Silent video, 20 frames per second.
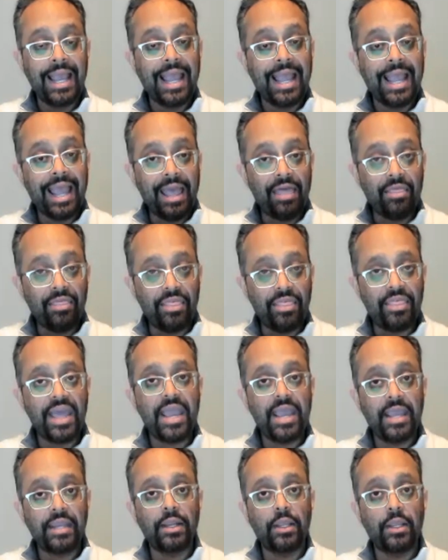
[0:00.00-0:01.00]
And
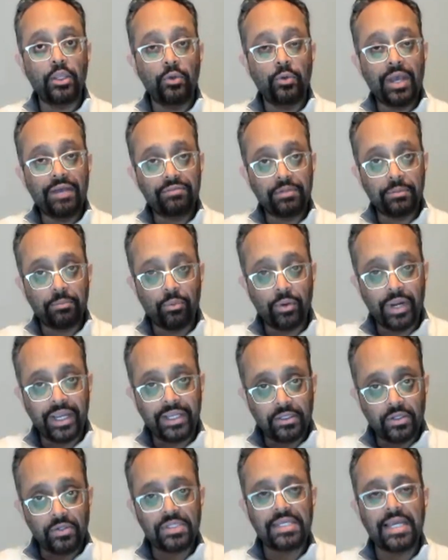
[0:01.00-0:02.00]
then you have to break
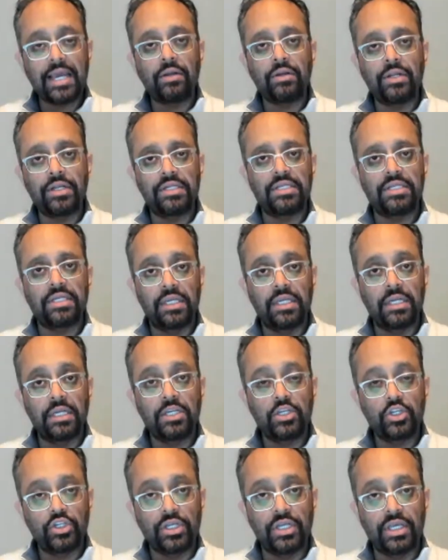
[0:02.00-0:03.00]
those down into
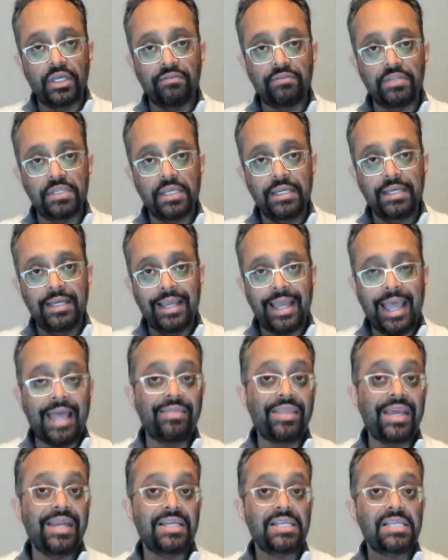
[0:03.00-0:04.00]
initiatives and
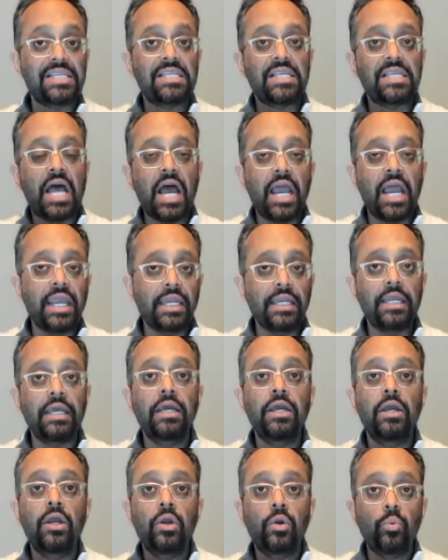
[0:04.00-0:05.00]
then assign
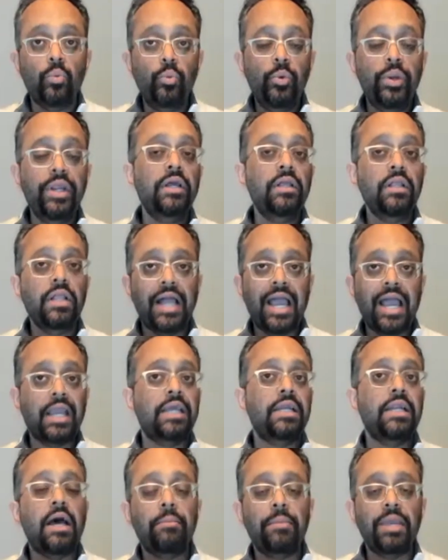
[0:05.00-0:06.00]
real
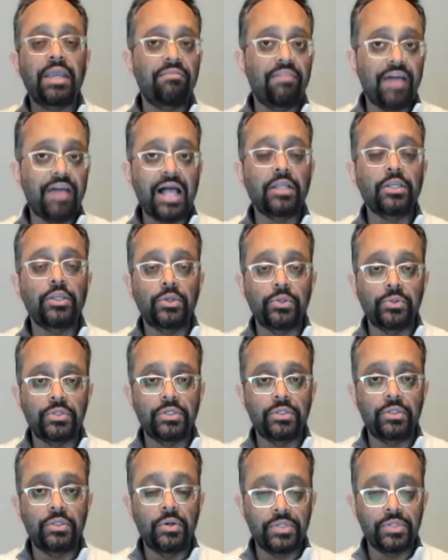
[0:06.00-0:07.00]
economic value to
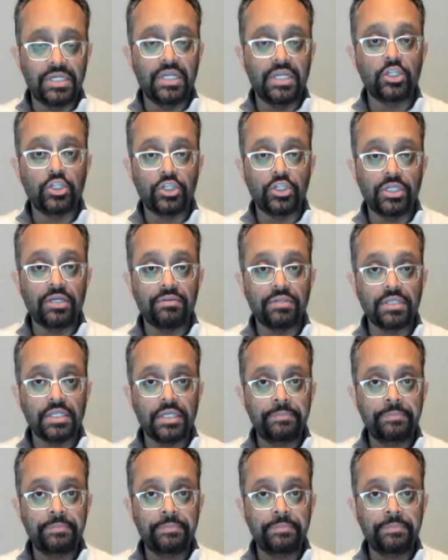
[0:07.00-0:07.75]
those initiatives.